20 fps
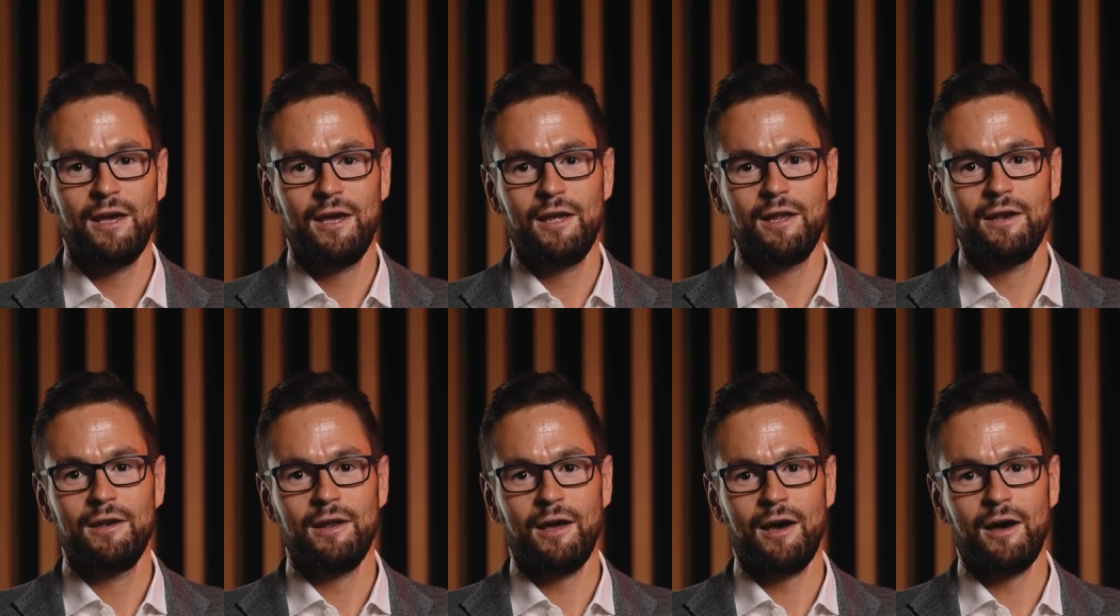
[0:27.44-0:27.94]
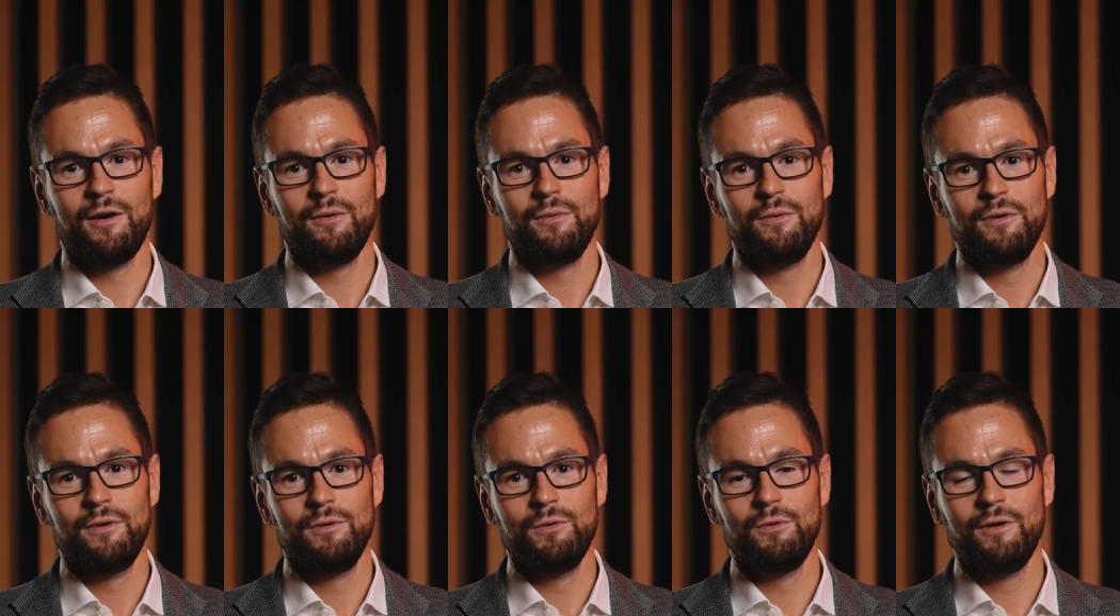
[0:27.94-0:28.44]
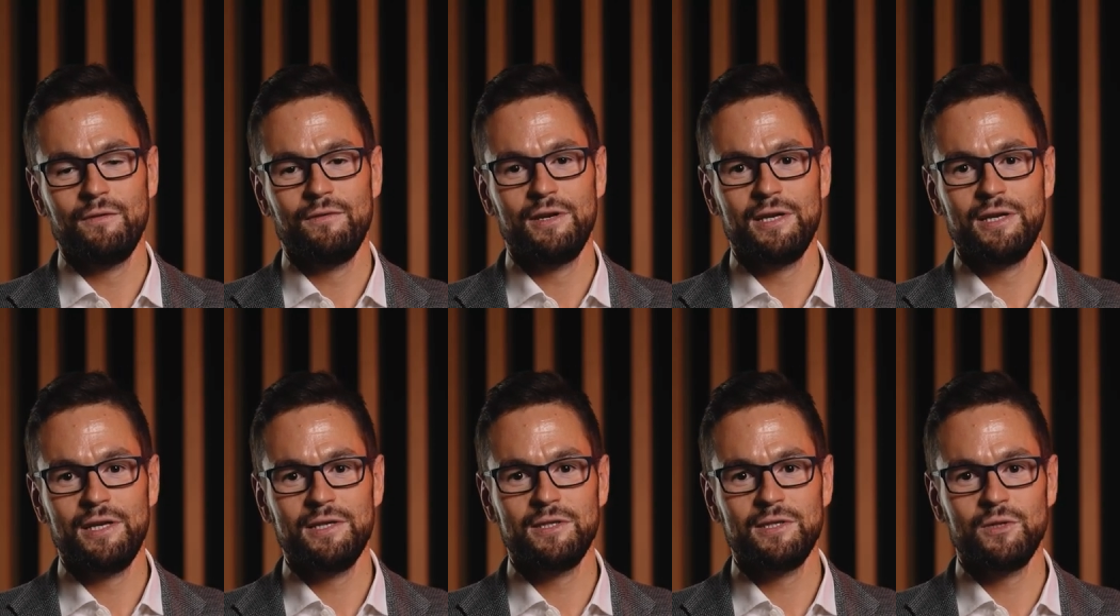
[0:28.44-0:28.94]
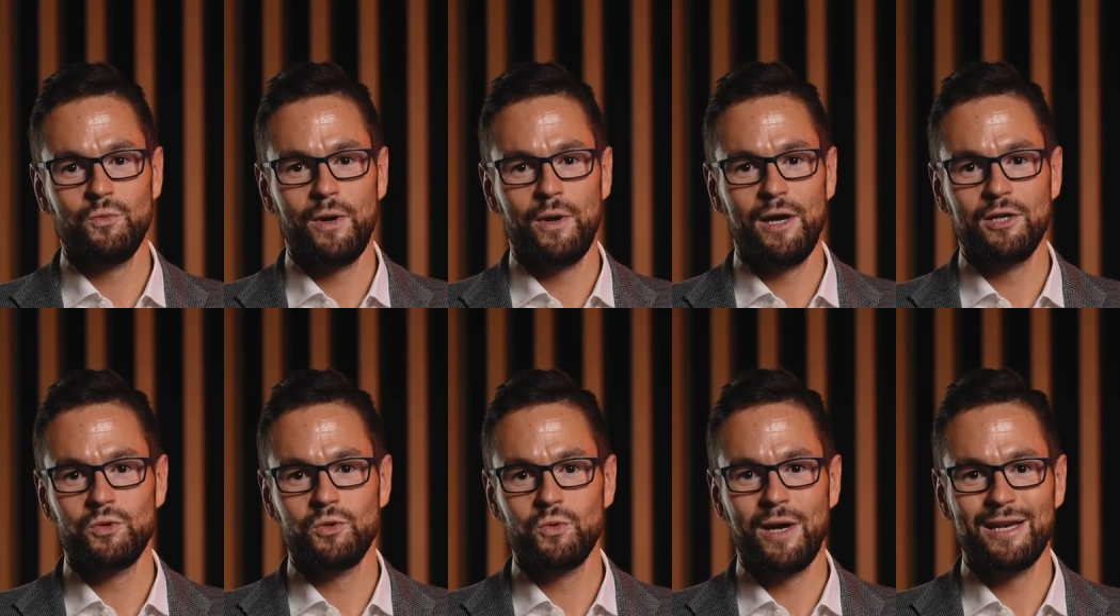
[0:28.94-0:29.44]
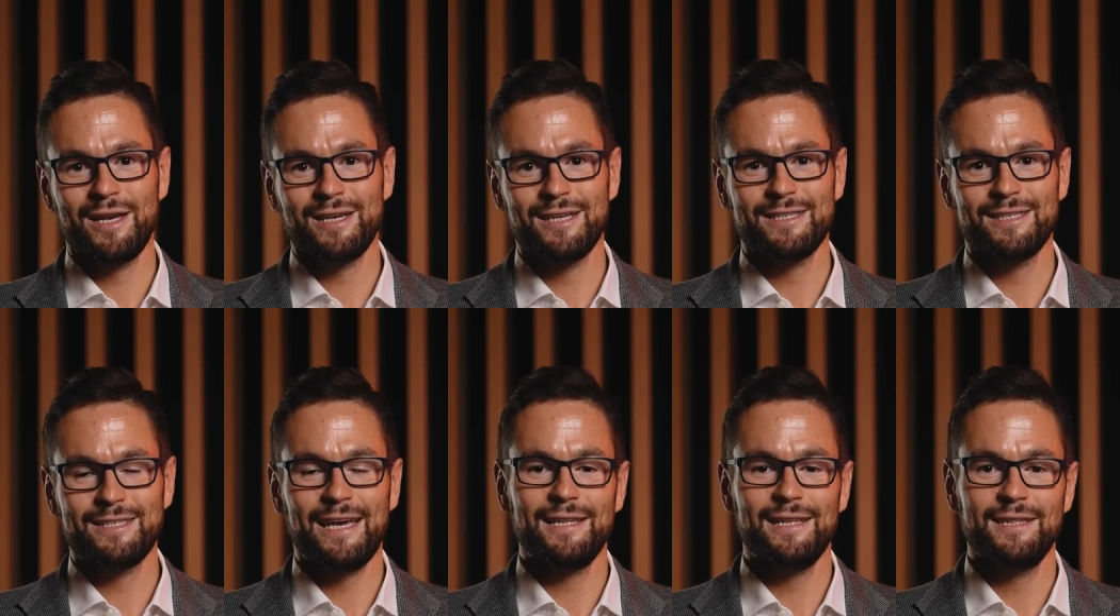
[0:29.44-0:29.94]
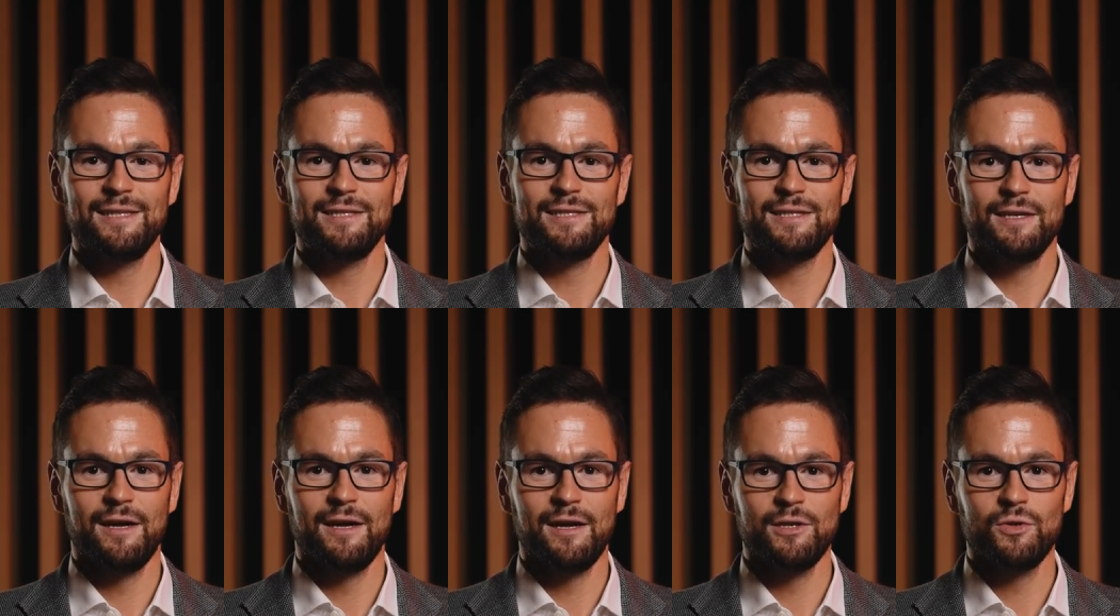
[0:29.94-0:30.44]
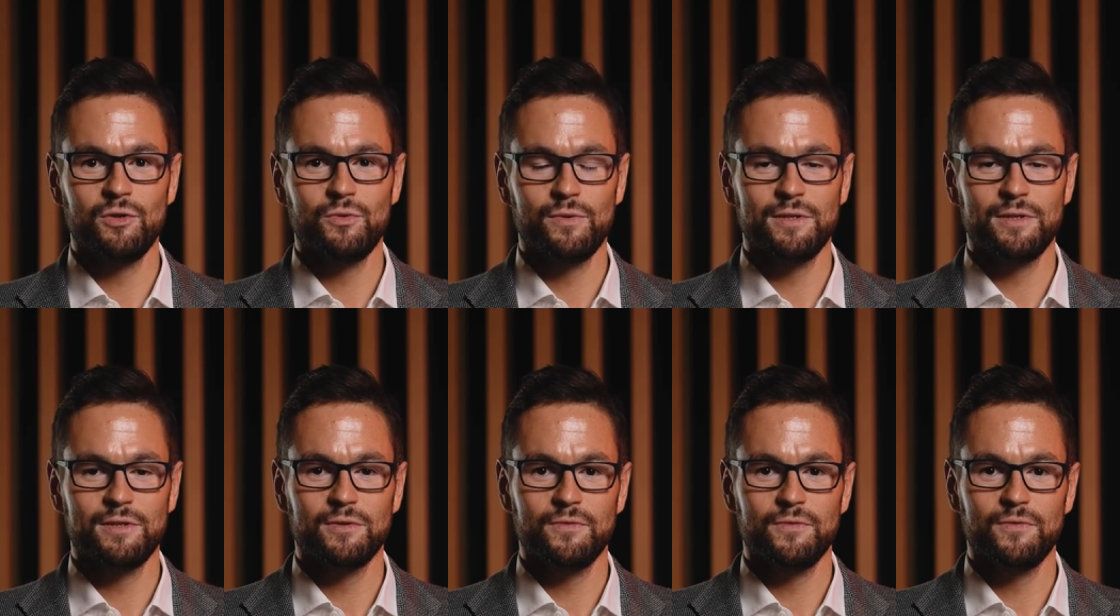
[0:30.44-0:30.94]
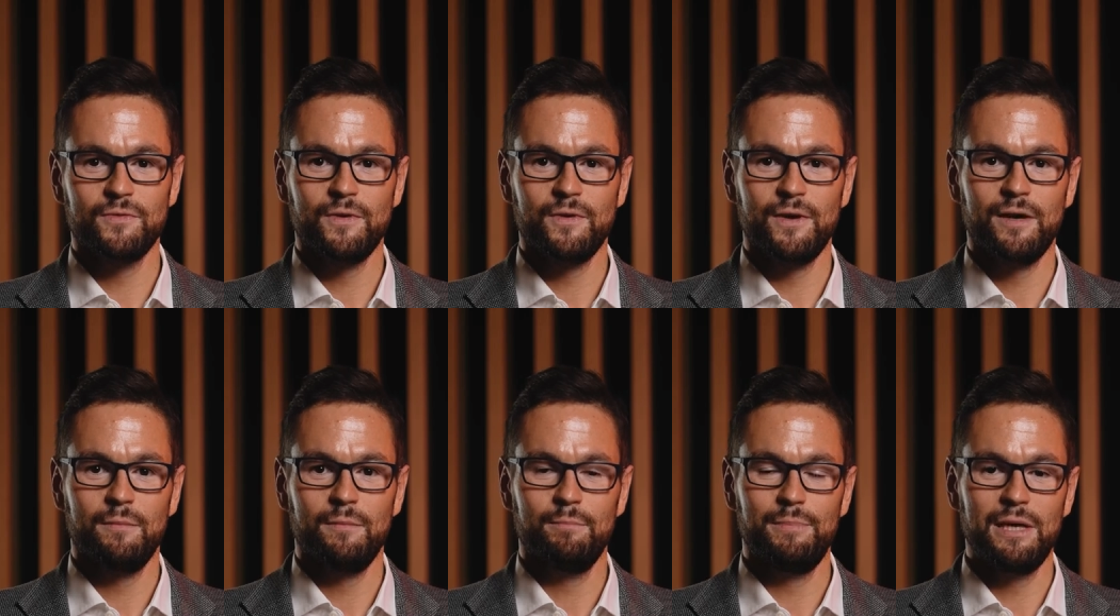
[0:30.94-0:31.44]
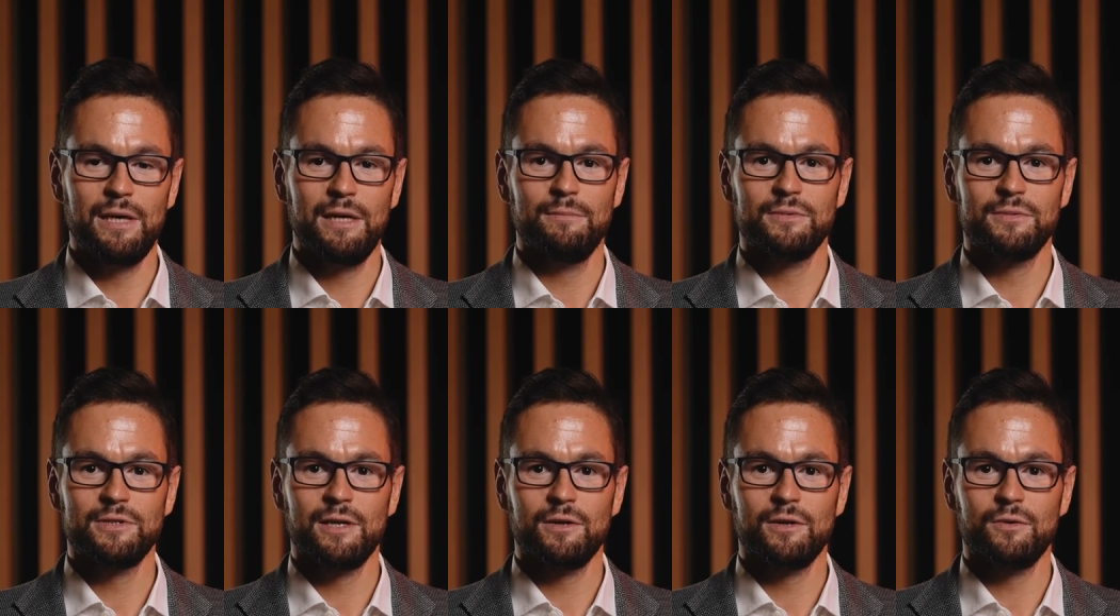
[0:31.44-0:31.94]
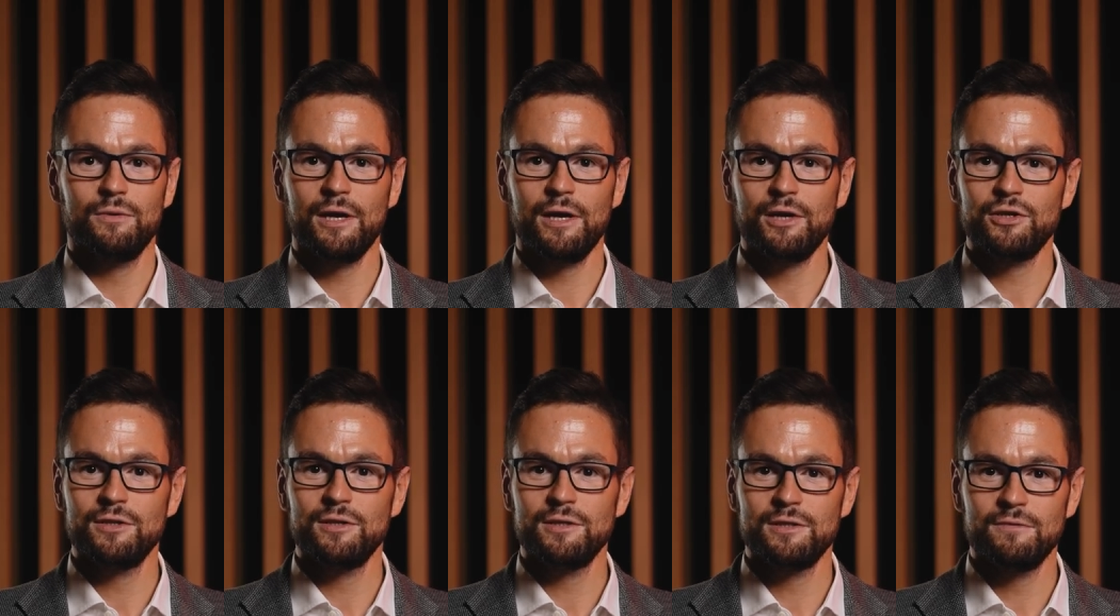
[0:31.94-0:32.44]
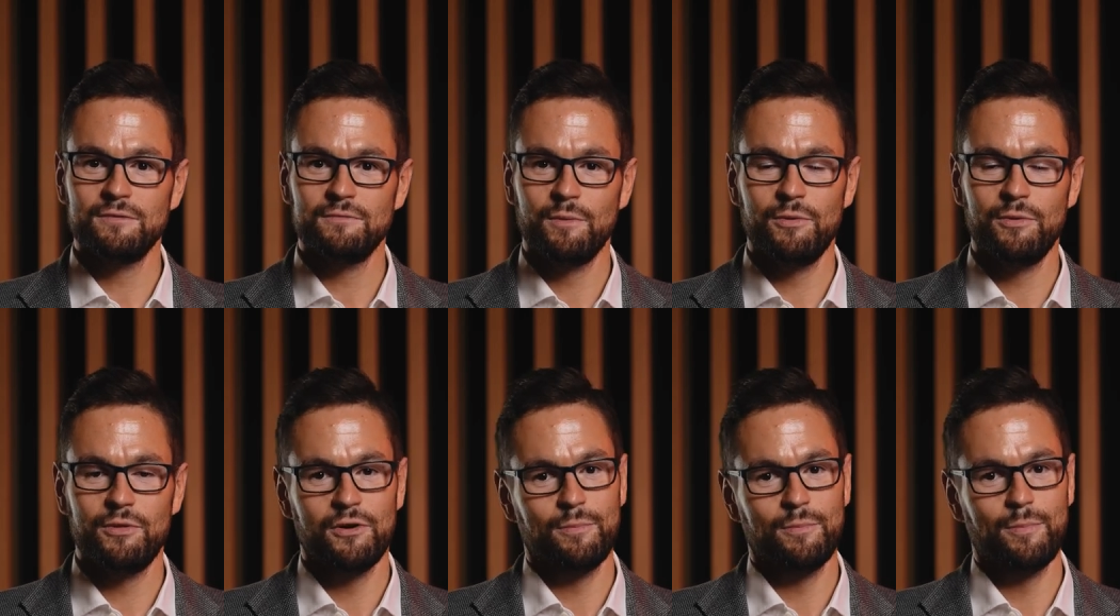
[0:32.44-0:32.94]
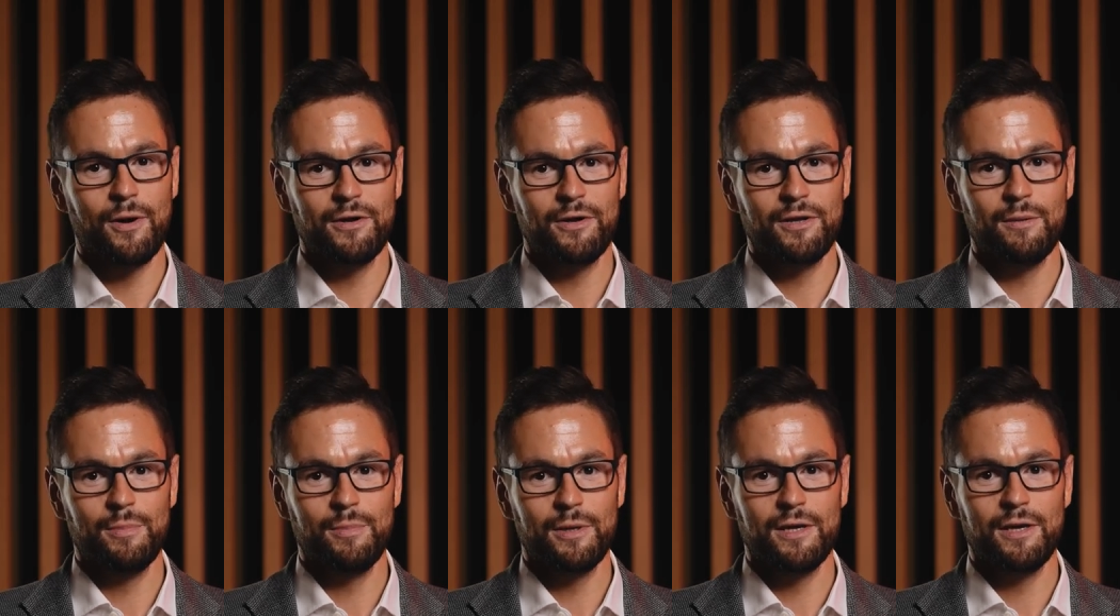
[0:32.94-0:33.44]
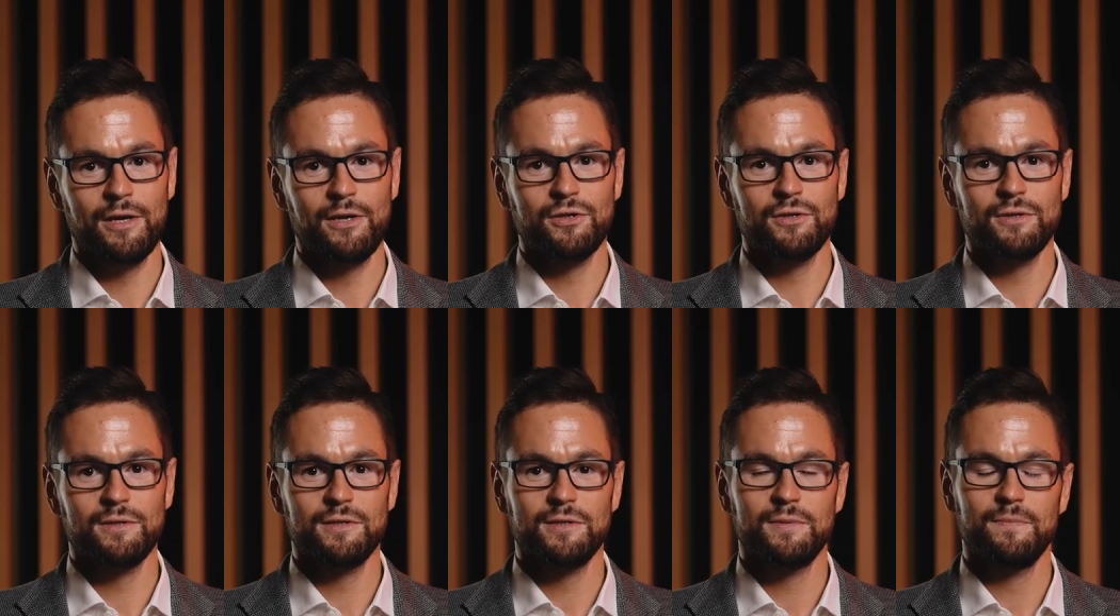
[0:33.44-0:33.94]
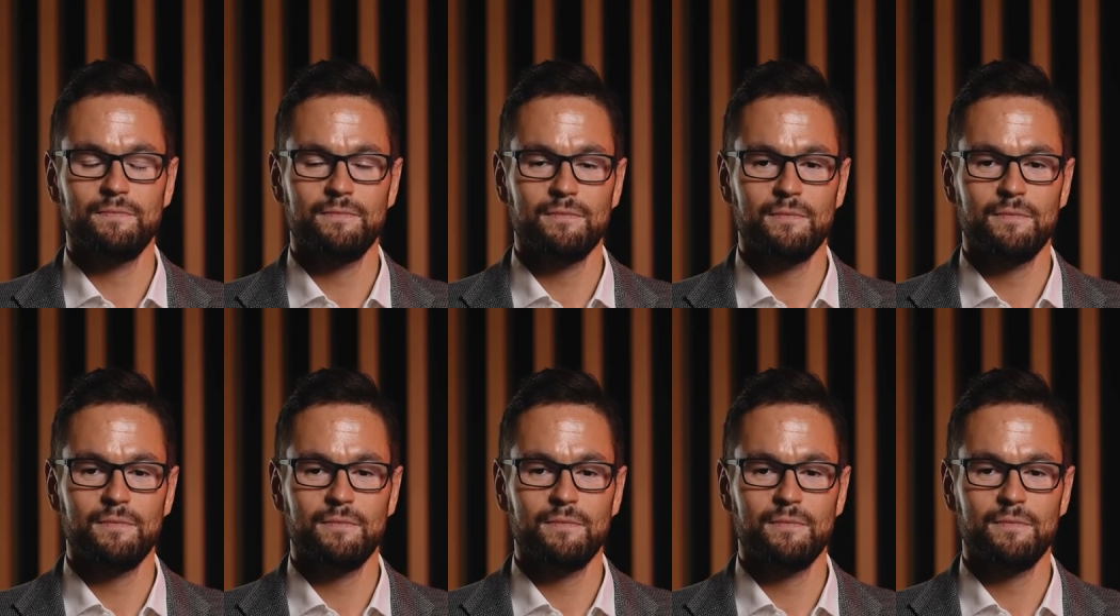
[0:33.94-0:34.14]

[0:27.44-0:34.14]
Now you have an easy way to handle tens and hundreds of uh, beams and connections from third-party applications.